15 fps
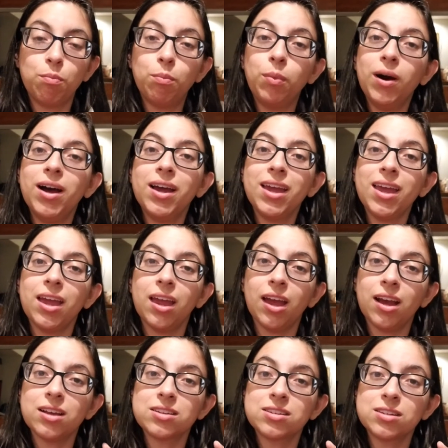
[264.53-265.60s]
but it
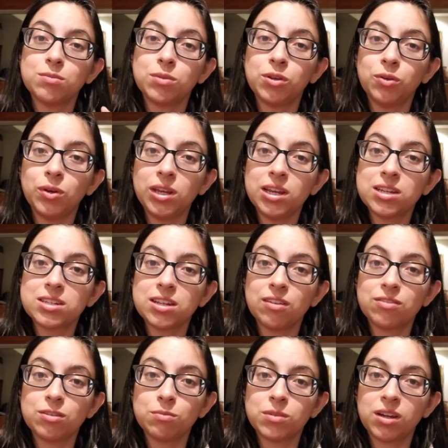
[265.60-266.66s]
has some unique stuff
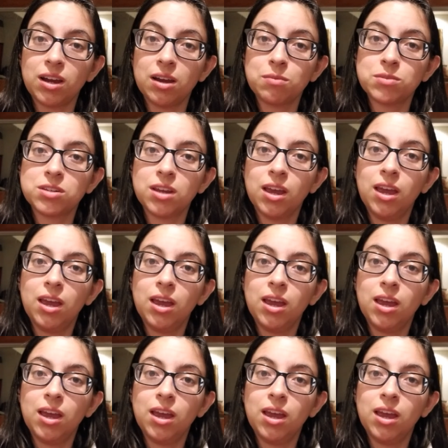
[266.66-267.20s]
sometimes,